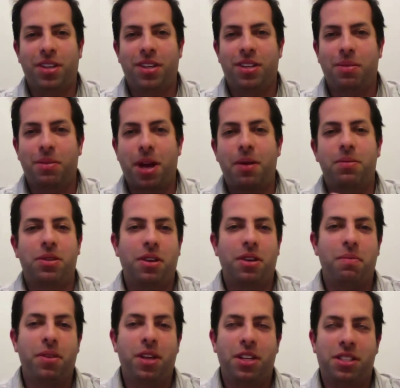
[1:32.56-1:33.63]
sometimes
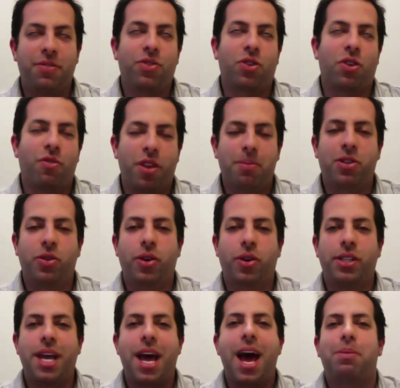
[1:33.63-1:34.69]
it's difficult for them to
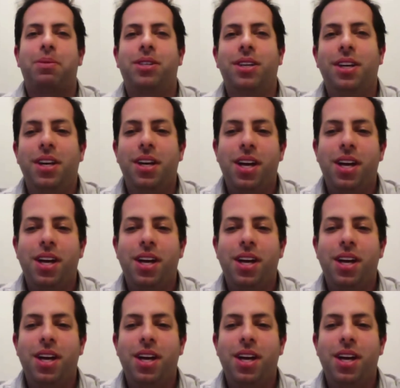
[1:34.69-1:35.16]
adapt.